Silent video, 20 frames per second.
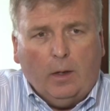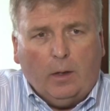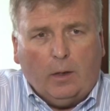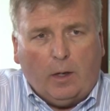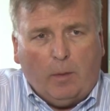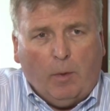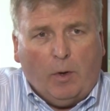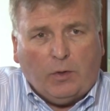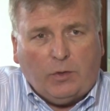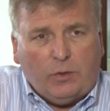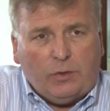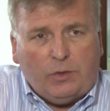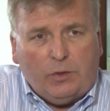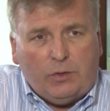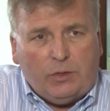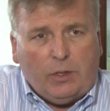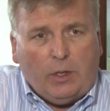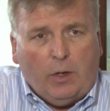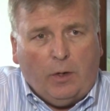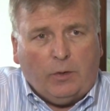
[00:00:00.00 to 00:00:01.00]
Commercials you
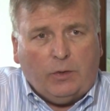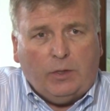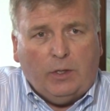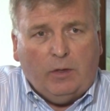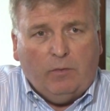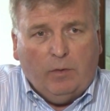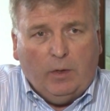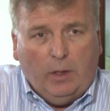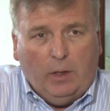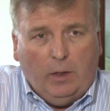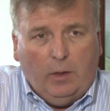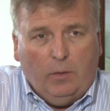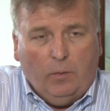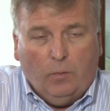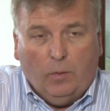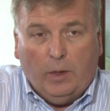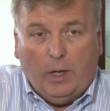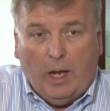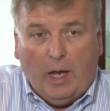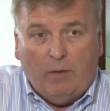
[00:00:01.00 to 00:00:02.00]
see on TV
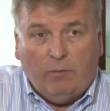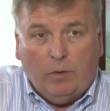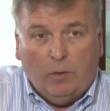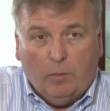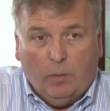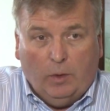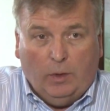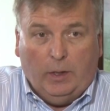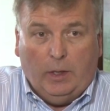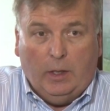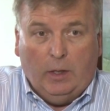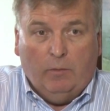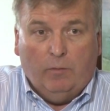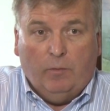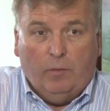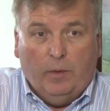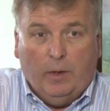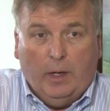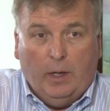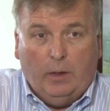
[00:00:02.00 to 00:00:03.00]
would have you believe
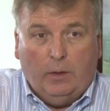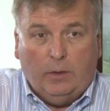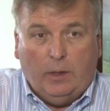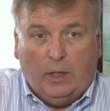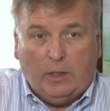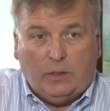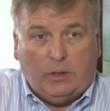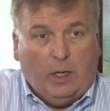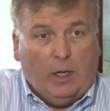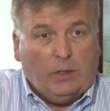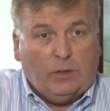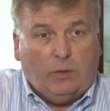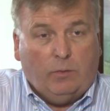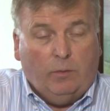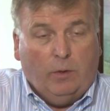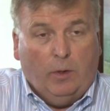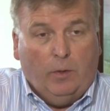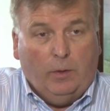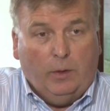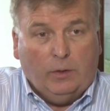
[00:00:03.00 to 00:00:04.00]
that
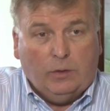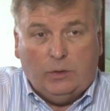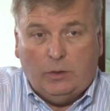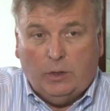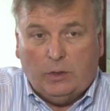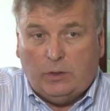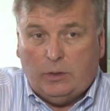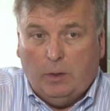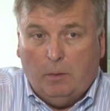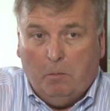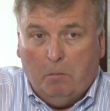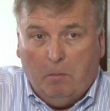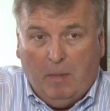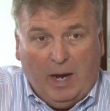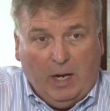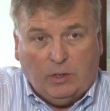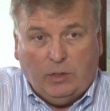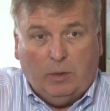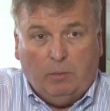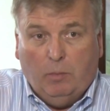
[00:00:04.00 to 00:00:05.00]
testosterone is just a
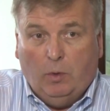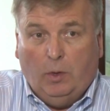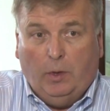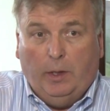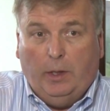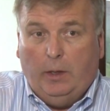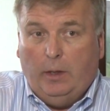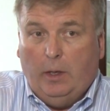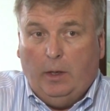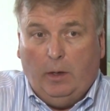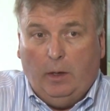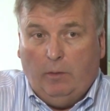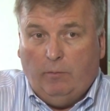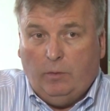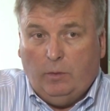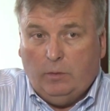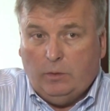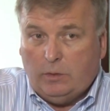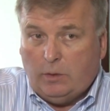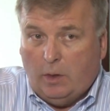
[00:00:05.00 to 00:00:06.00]
magic bullet, and if
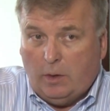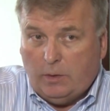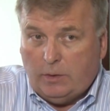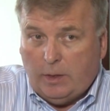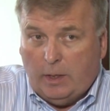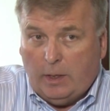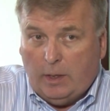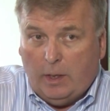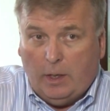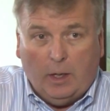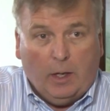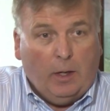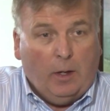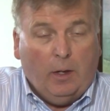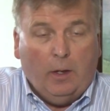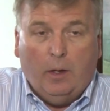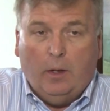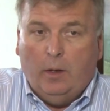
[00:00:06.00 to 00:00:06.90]
you start taking it,